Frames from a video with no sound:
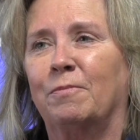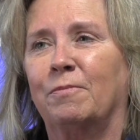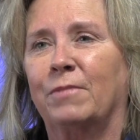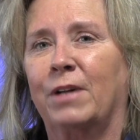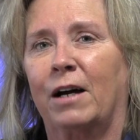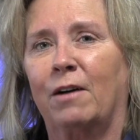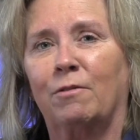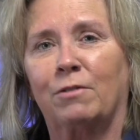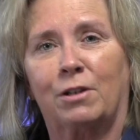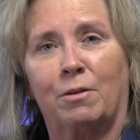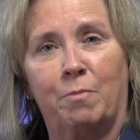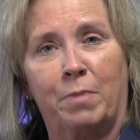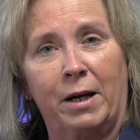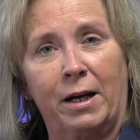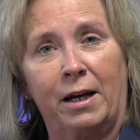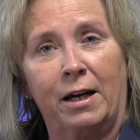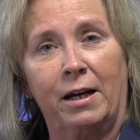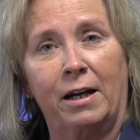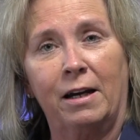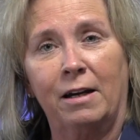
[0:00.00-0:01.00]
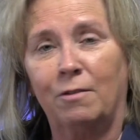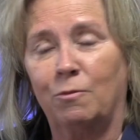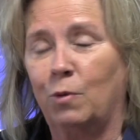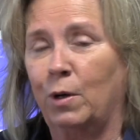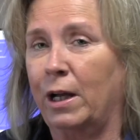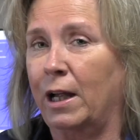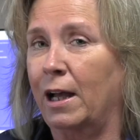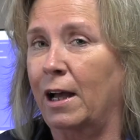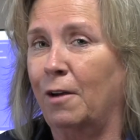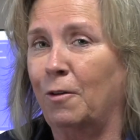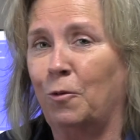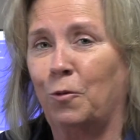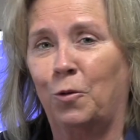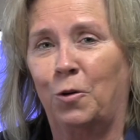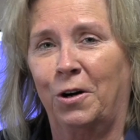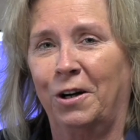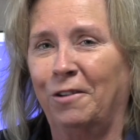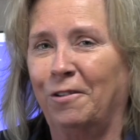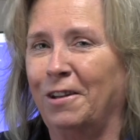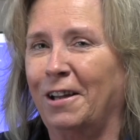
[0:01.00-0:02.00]
That was a big hit. We
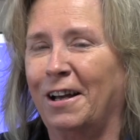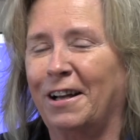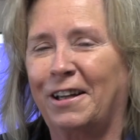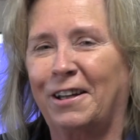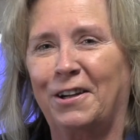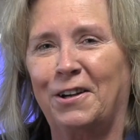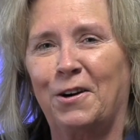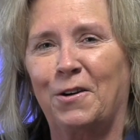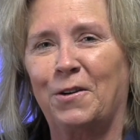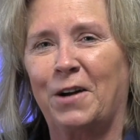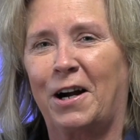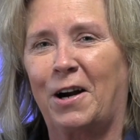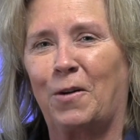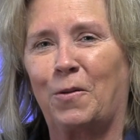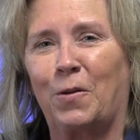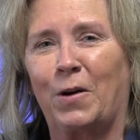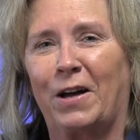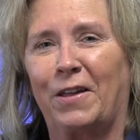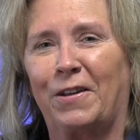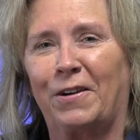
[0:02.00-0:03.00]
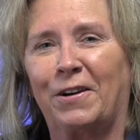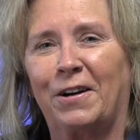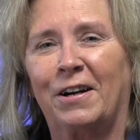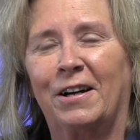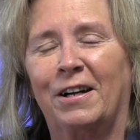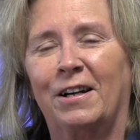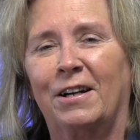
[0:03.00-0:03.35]
got real lucky on our weather.